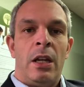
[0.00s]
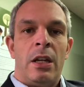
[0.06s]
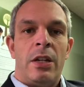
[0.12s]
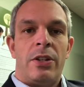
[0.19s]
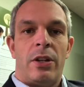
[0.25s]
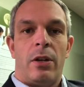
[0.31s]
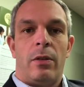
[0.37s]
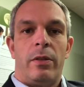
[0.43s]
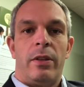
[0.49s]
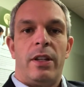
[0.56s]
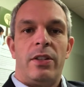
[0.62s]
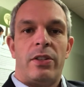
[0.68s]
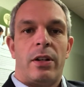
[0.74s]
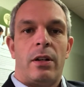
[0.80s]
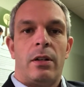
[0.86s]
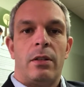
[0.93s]
So
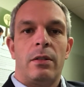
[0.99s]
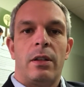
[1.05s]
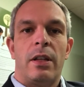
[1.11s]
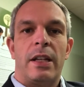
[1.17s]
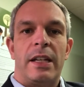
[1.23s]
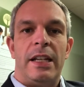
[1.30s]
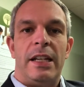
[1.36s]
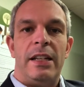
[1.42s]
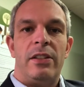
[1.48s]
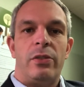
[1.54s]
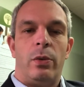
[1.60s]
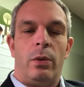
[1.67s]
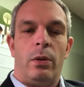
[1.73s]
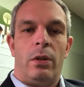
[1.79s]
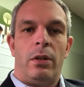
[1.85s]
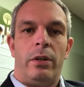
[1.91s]
these are the key
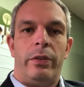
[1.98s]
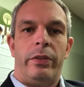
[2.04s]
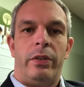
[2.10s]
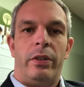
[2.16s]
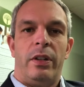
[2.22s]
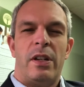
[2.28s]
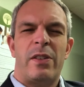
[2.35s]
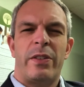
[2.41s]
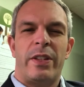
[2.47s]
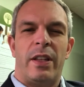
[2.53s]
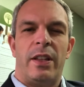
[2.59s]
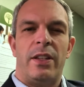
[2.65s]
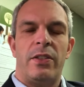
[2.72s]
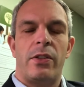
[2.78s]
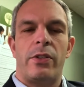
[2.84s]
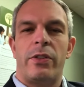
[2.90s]
tools, and understand
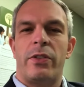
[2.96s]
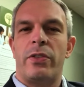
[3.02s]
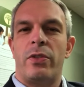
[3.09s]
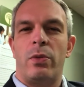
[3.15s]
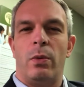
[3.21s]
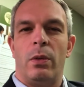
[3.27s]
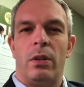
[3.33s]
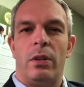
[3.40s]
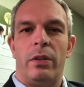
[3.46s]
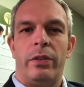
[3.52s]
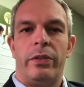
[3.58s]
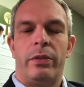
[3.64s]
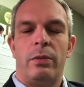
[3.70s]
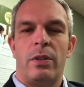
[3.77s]
these are just tools.